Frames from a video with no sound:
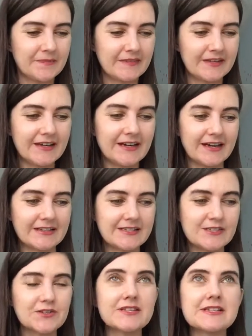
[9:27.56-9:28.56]
yeah,
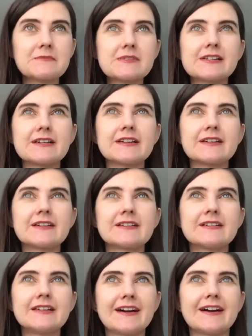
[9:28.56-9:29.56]
so it seems like,
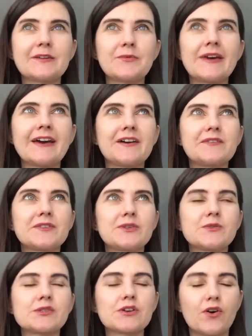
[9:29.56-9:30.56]
yeah, we have
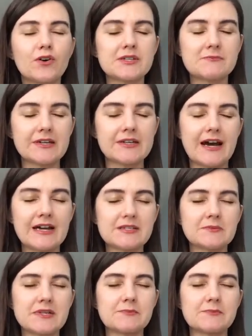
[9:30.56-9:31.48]
those cosmic aspects,